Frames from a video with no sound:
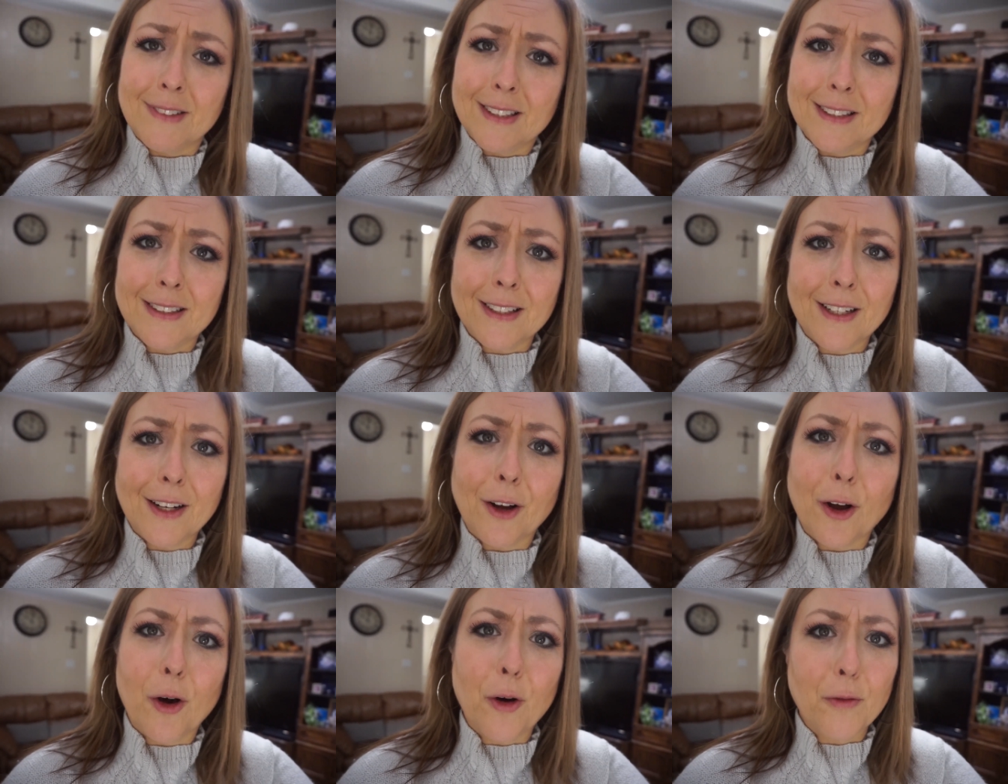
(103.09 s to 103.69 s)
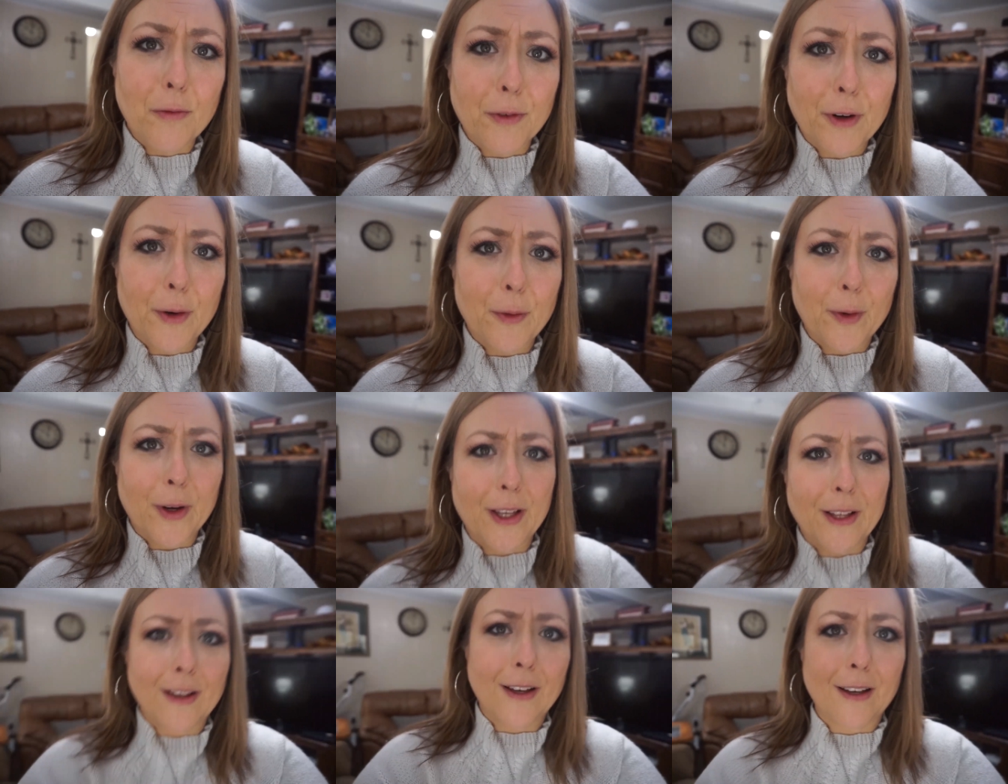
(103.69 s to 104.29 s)
so the cold front
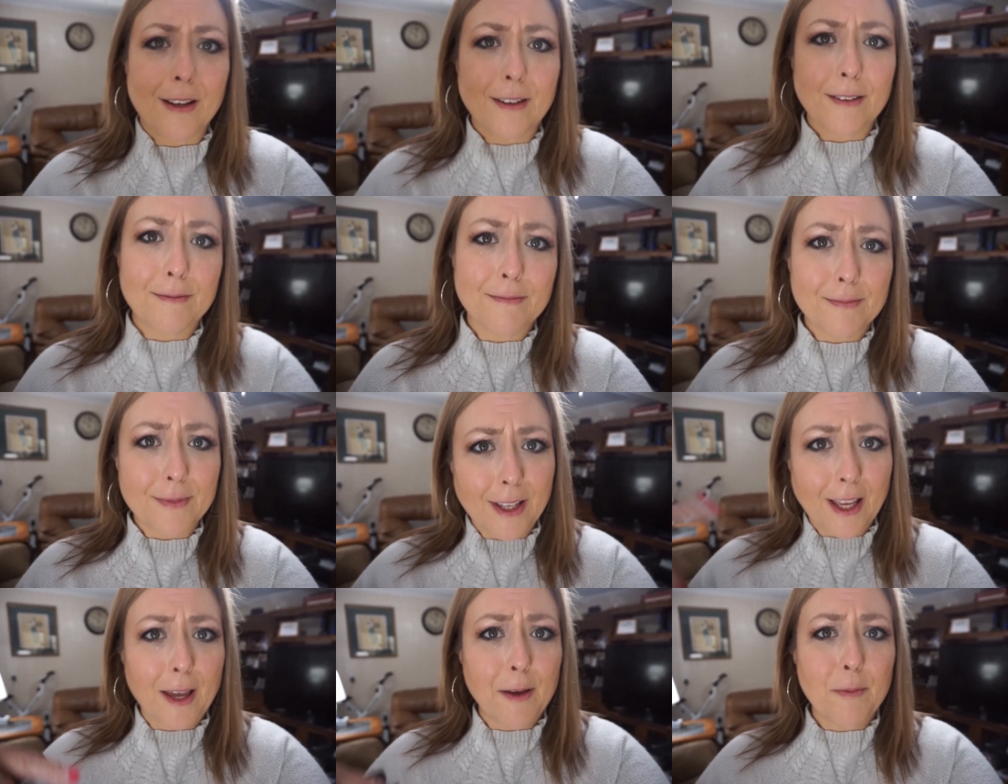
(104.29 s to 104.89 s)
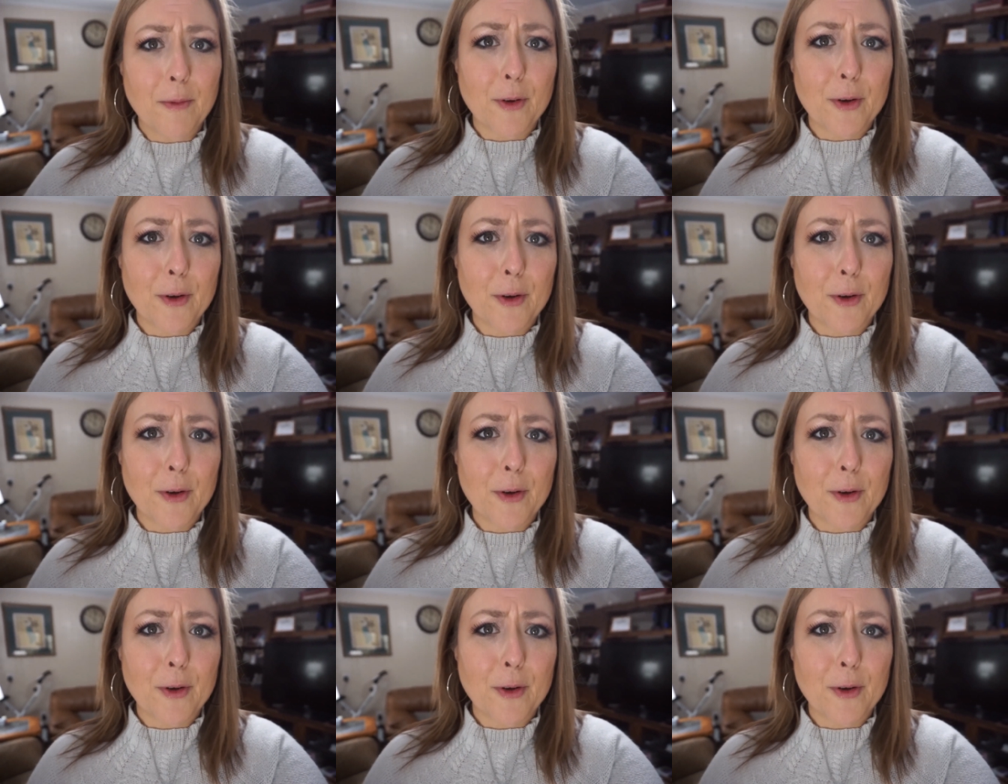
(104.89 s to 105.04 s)
uh, came